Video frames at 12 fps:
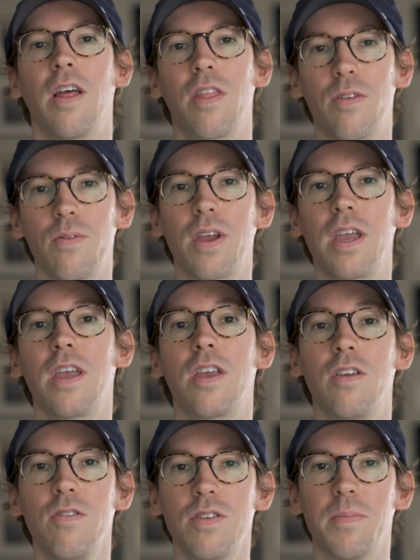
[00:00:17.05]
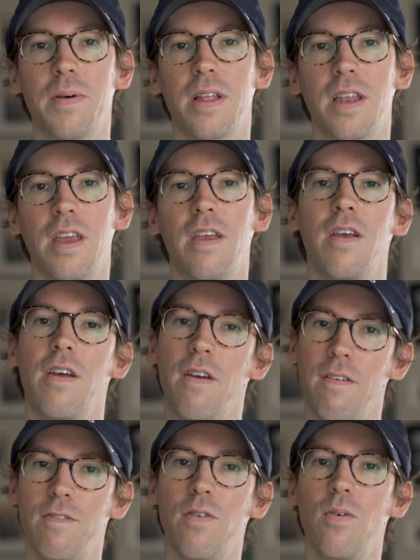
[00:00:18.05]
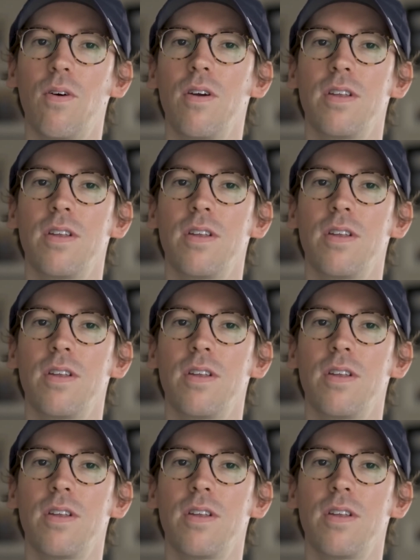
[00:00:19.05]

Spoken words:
3, usability, 4,